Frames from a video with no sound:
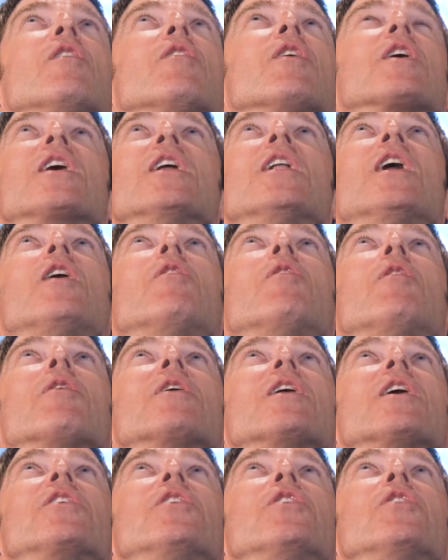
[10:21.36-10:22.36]
hell, what
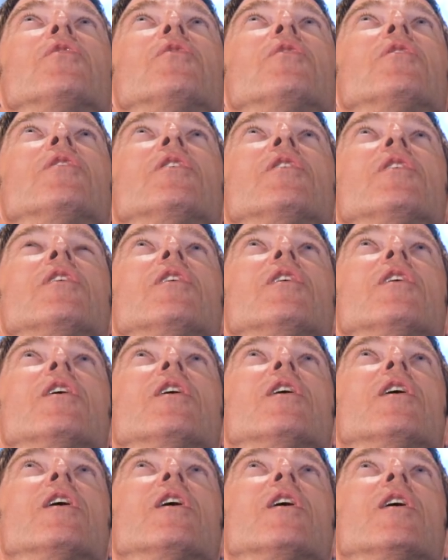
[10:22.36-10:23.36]
would I
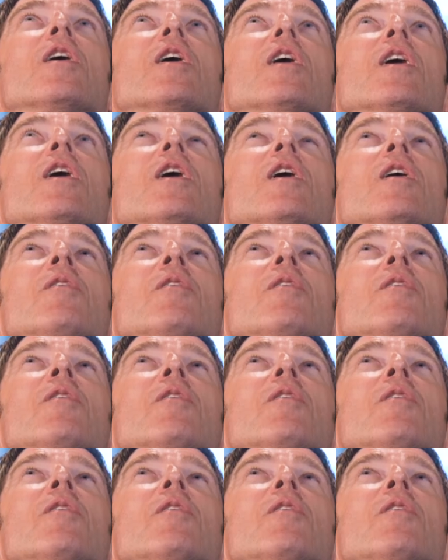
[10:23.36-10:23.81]
do?